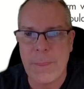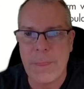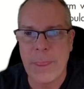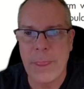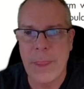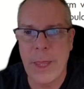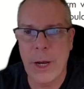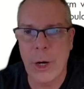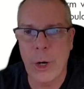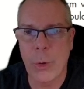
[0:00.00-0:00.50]

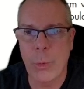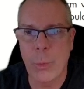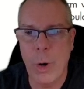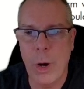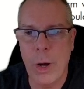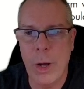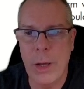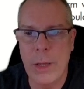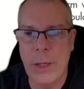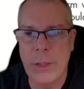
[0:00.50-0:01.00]
There
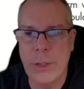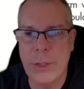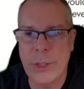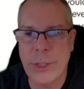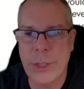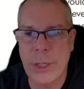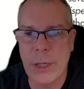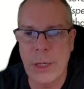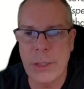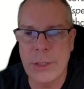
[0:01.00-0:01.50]

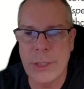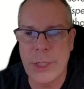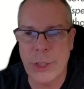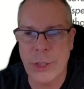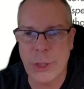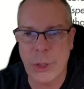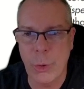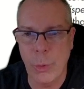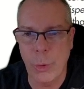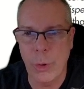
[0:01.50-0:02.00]
was
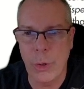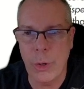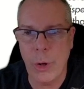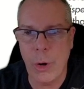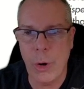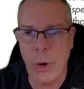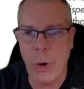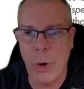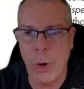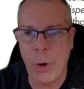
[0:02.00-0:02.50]
discord.
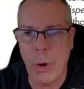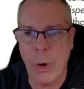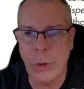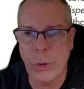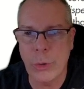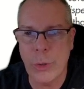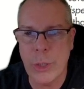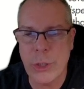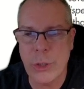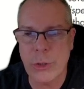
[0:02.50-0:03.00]
All
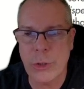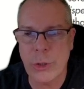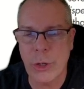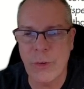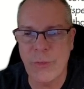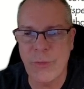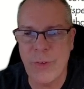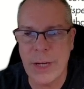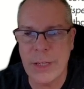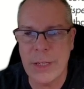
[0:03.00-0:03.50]
creatures are
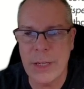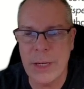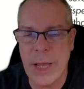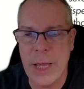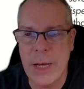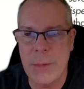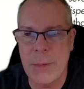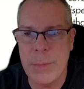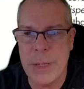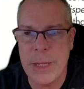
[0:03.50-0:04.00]
affected
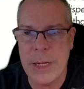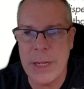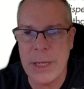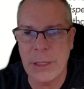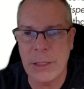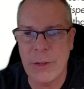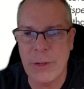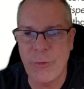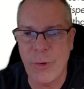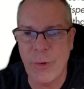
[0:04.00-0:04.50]
and
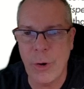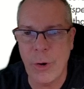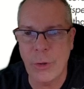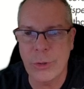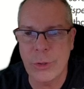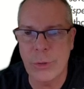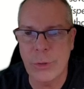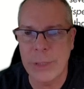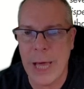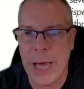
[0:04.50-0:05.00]
immediately fall
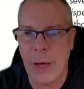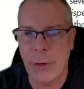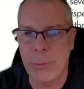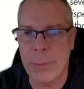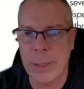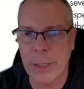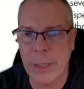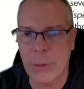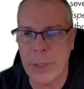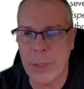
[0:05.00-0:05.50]
to loud
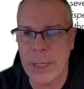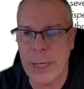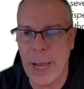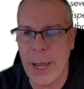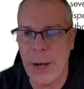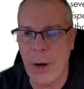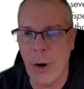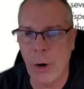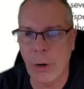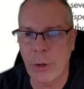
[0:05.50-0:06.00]
bickering
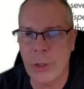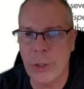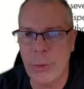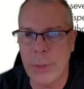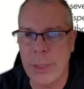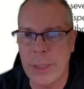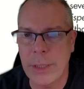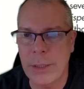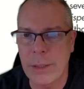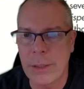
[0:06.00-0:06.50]
and
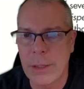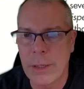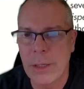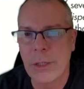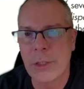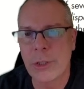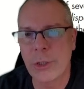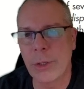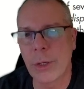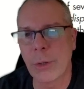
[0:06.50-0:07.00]
arguing.
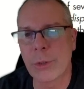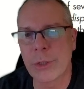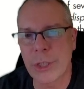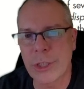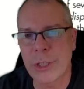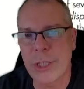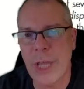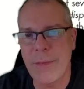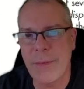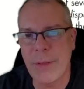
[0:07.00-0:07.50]
So there was a
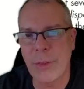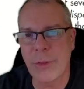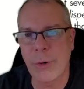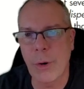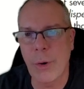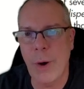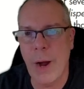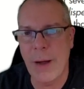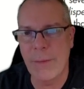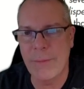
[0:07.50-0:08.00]
saving throw,
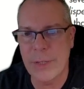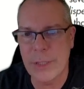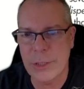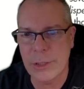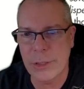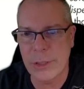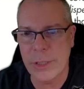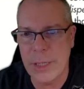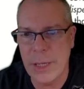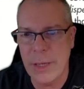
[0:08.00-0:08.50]

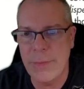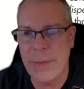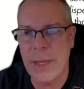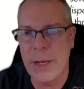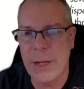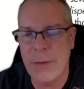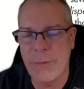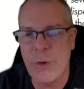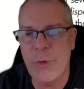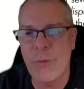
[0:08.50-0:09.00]
obviously. And then
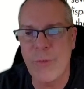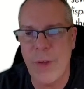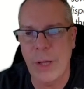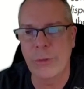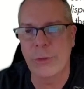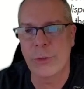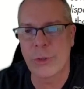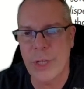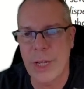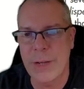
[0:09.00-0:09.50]
if you failed
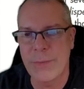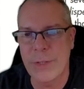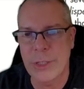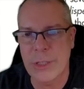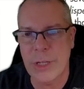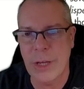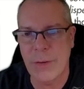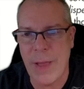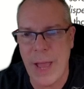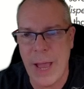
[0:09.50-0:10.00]
your save, this
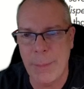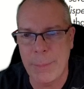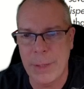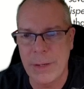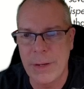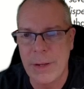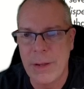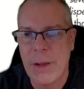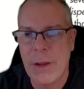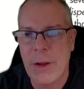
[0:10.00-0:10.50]
stuff happened.
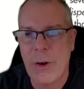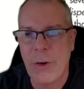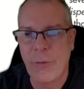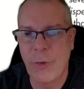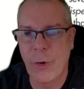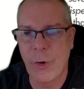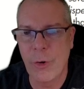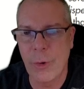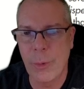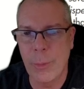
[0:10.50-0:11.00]

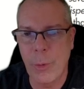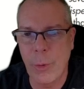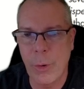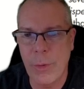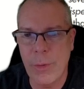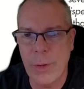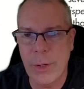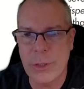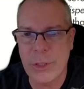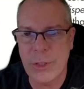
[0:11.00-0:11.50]
Furthermore,
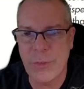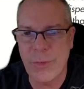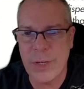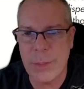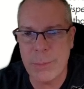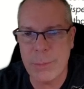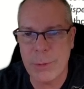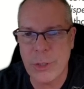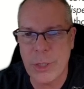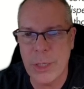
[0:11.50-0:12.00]
there is a
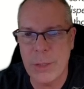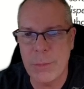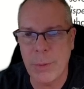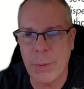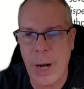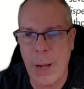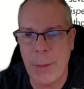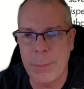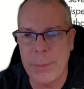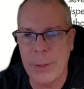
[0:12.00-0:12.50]
50%
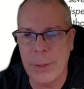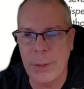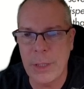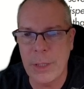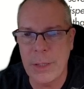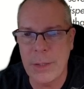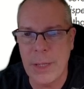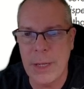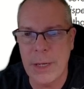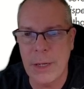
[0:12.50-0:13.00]
probability
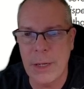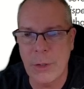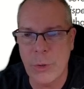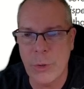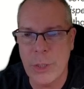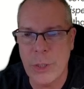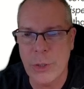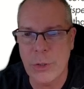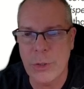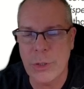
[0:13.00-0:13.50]
that
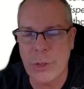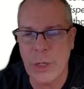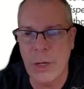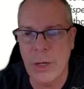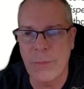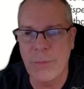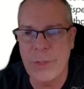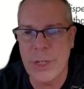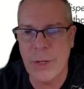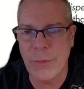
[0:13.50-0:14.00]
creatures
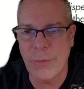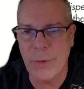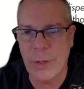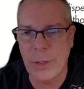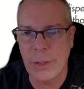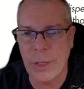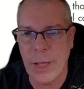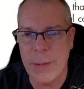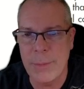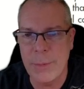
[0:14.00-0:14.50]
of different
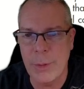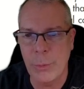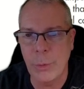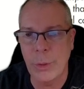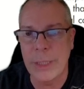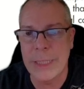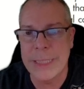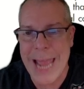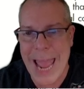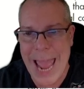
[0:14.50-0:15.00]
alignment will
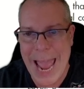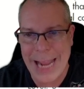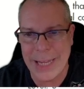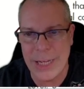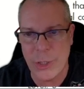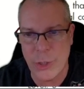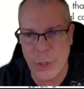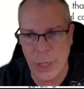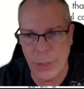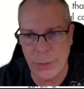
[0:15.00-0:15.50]
attack
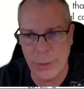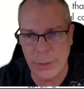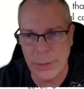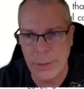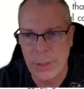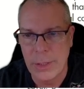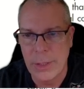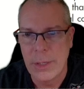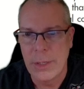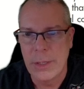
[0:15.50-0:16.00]
each other.
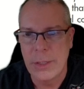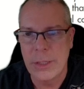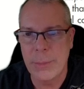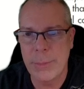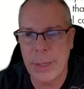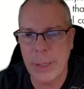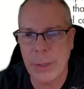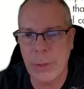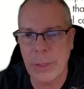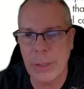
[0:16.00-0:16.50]
The
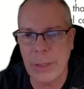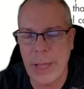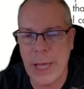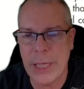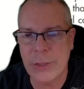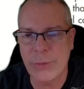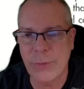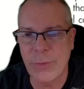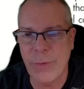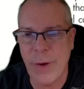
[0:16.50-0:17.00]
bickering
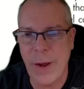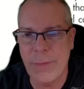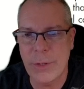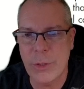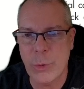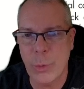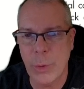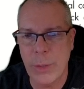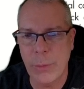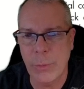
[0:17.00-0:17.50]
lasts for 5 to
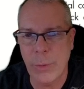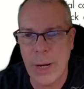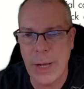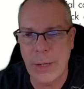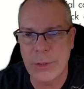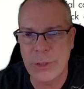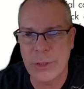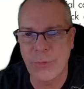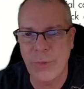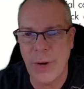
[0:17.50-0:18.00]
20
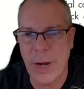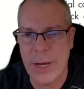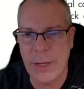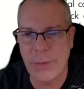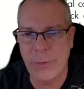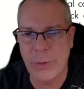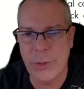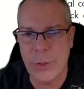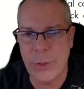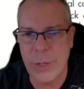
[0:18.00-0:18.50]
rounds. The fighting
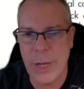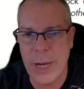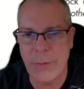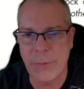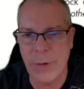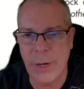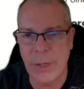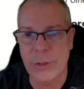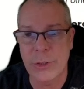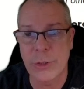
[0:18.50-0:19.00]
for 2 to 8
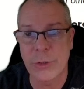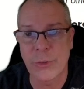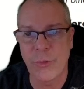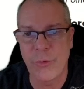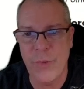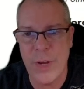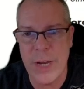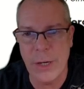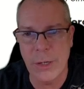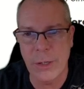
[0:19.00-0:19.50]
rounds. There's
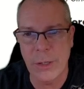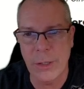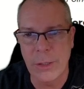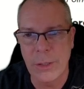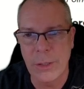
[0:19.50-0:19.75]
fear.